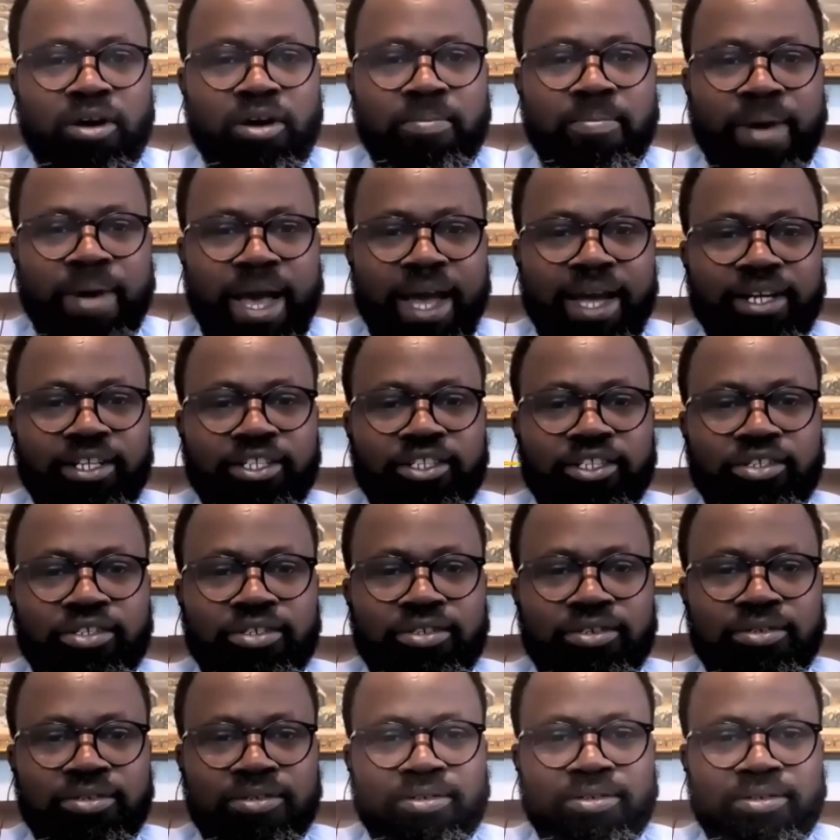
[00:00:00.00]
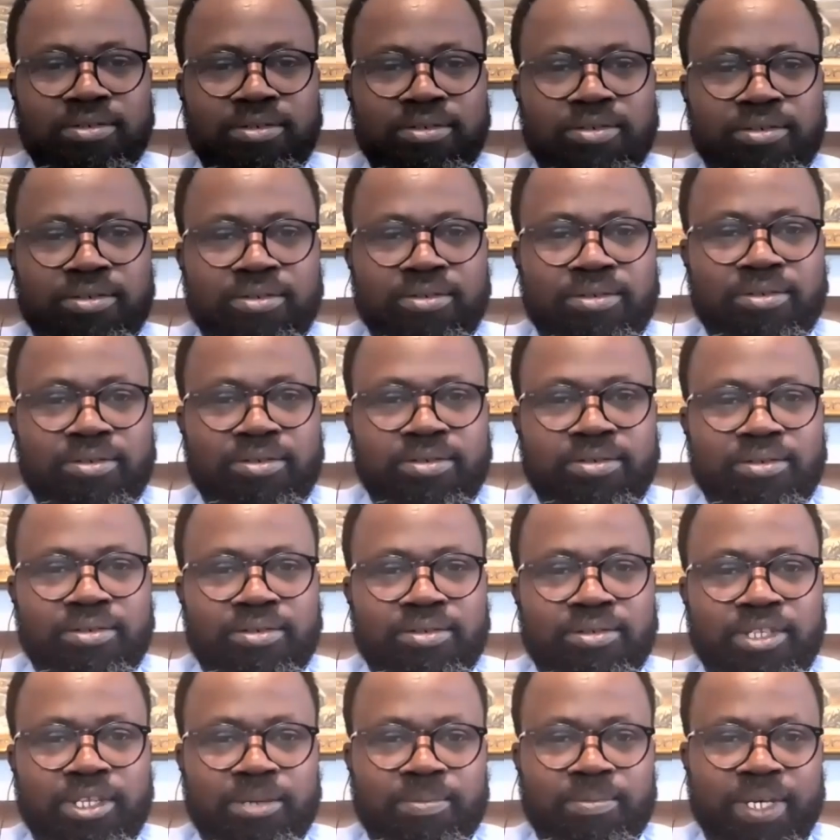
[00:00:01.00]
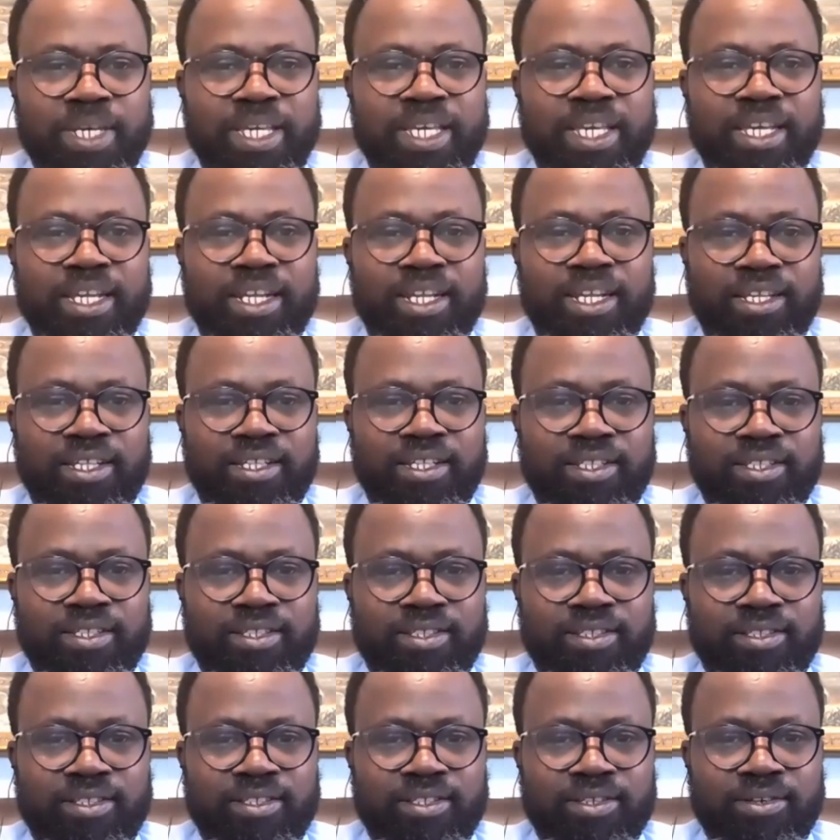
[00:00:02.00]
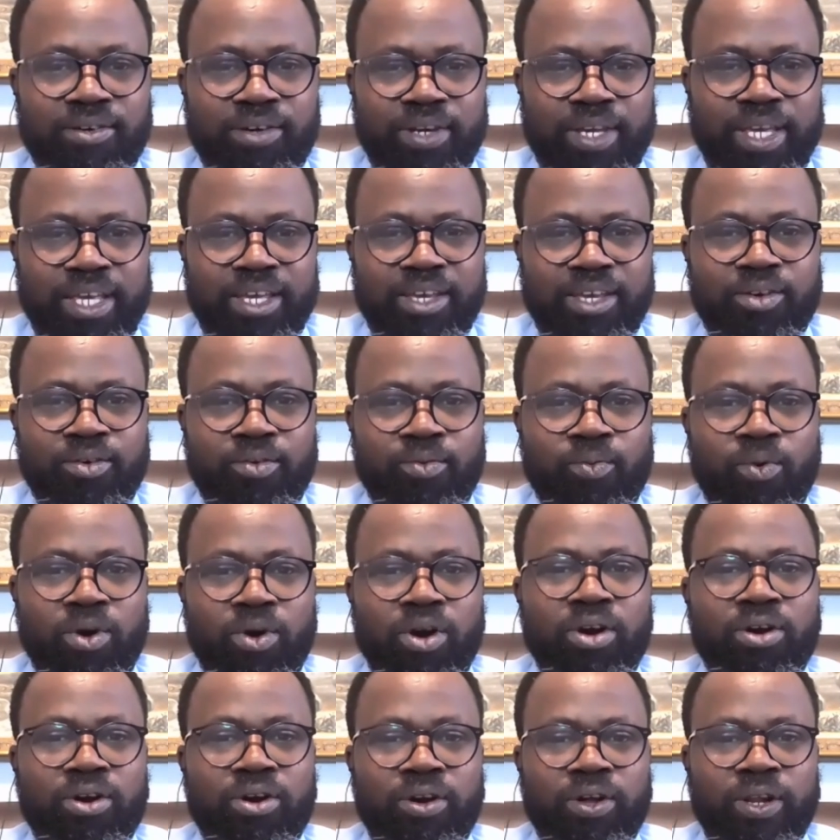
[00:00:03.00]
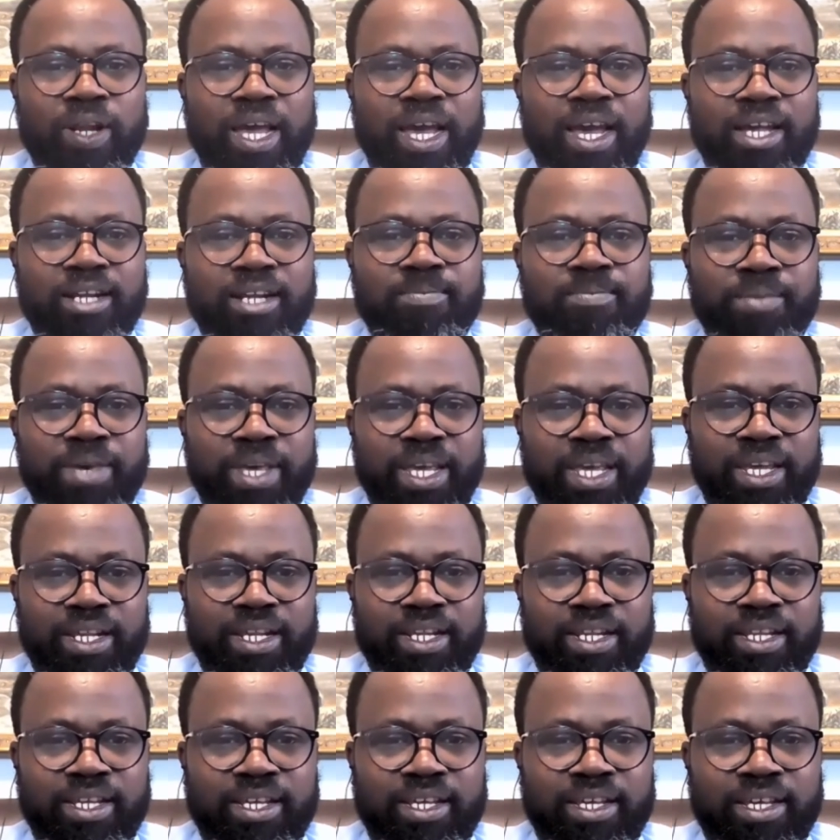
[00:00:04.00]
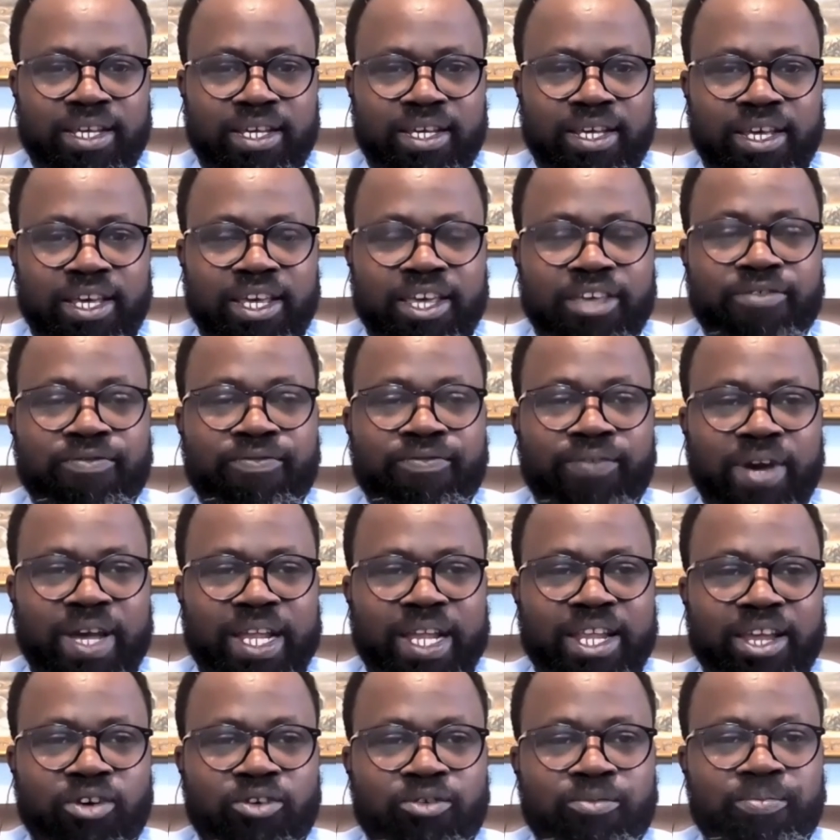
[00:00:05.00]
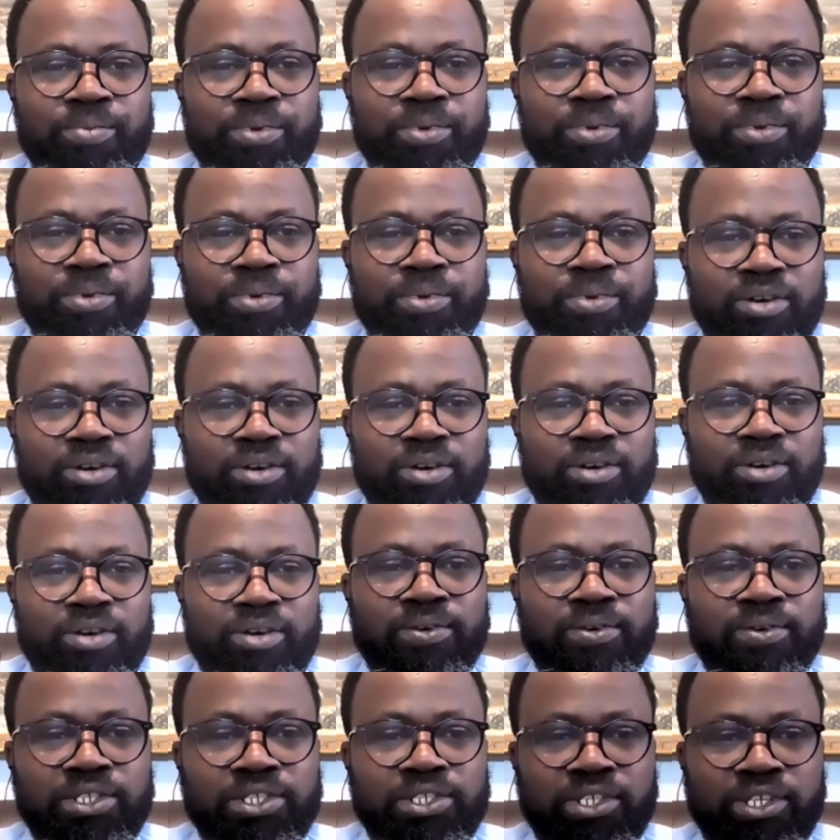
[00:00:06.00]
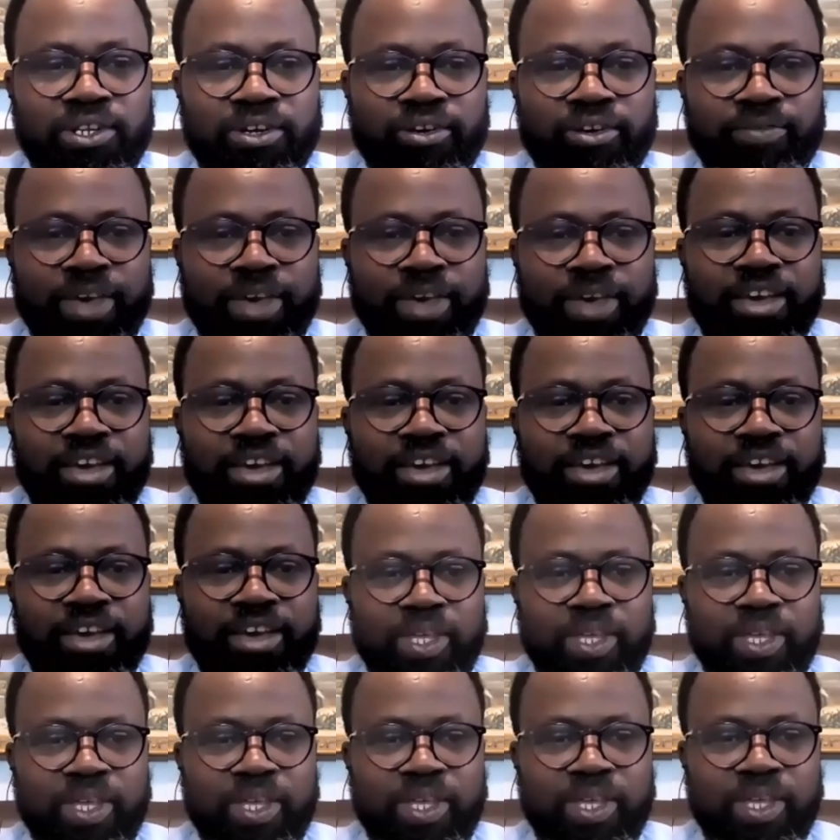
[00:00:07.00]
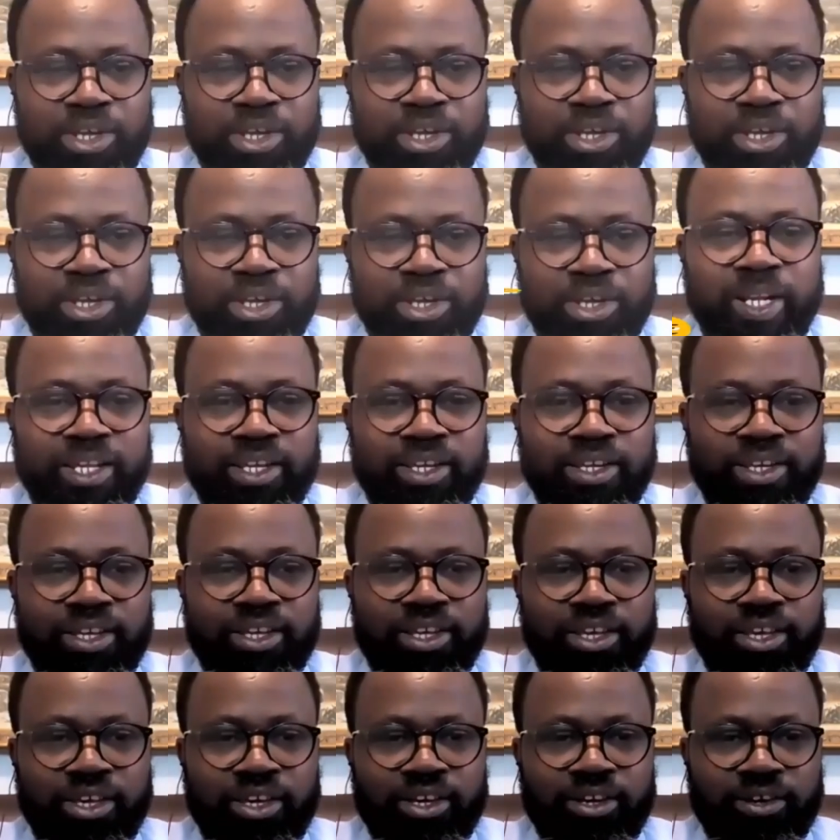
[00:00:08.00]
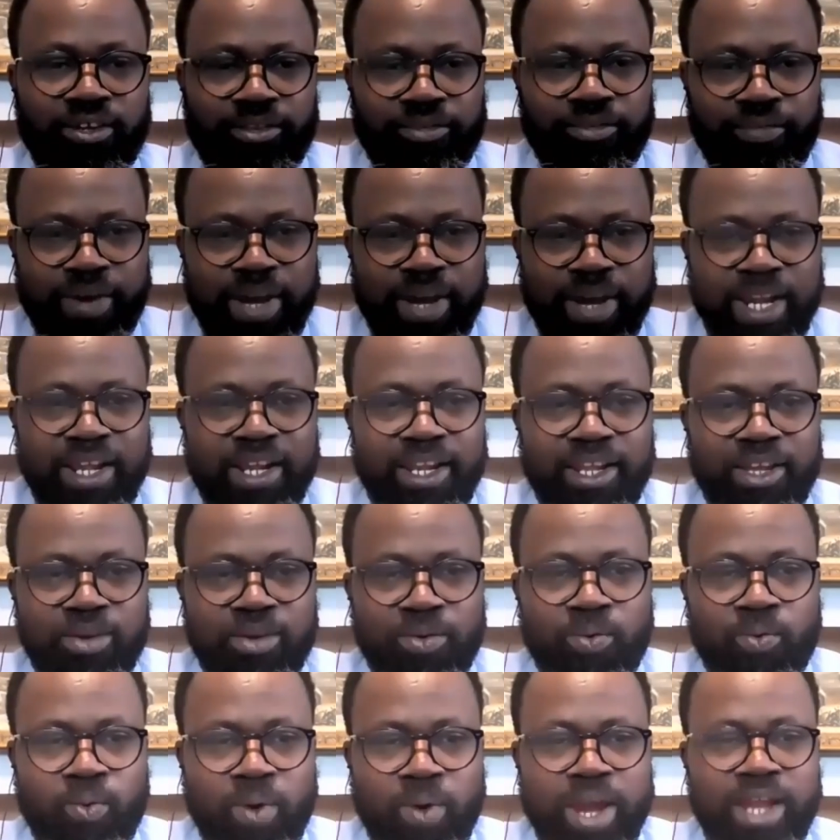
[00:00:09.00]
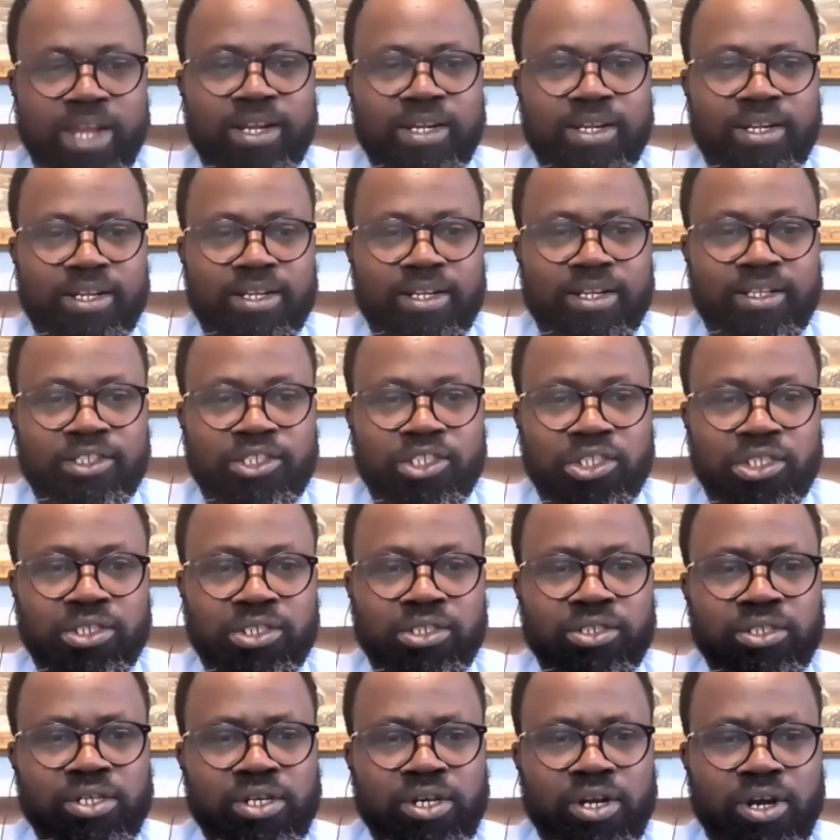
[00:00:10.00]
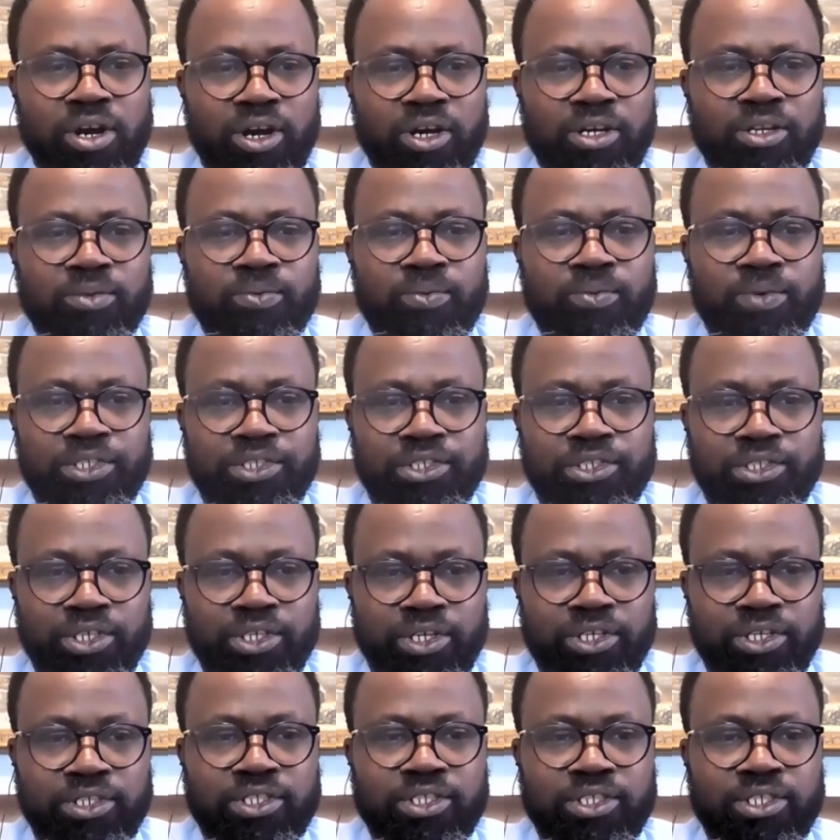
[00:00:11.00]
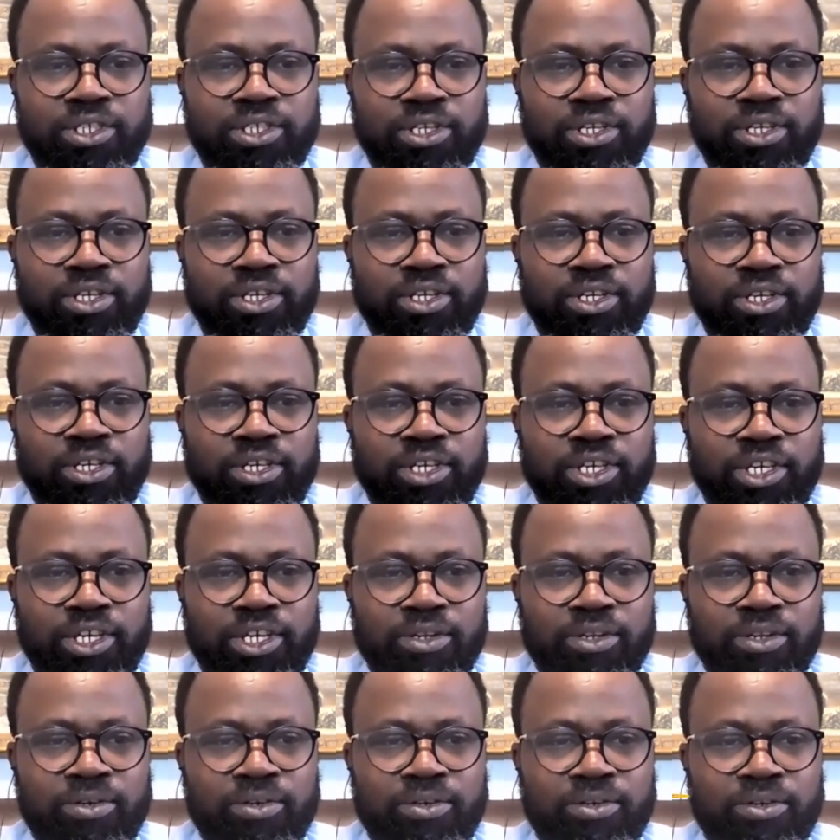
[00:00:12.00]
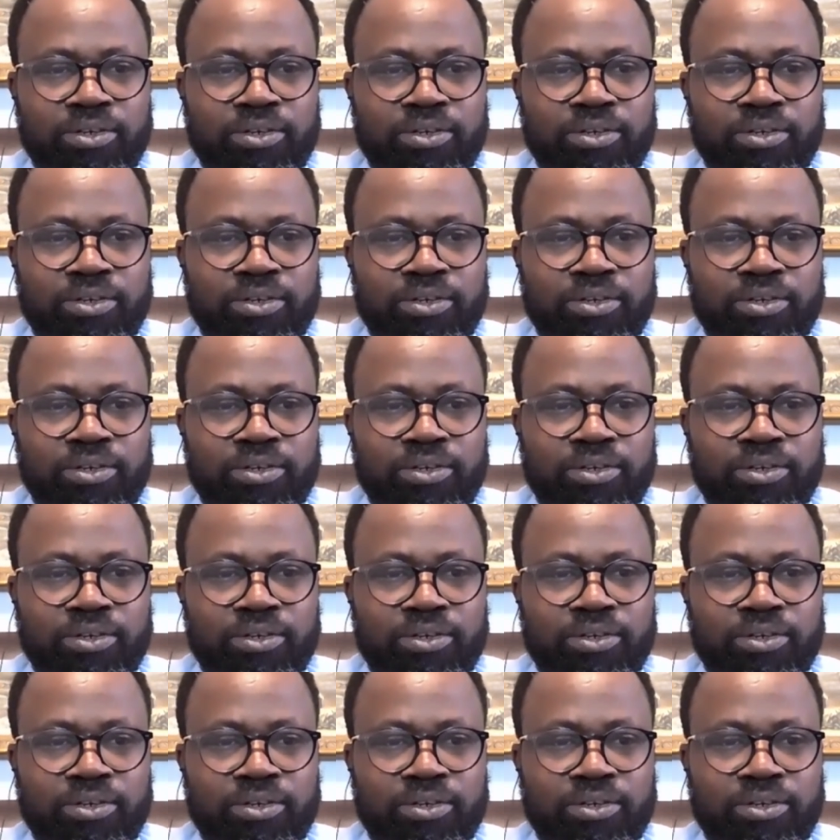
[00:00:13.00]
come back to the beginning, okay, what God had made. In fact, there will be a restoration of everything eventually on the final day, when God will judge, you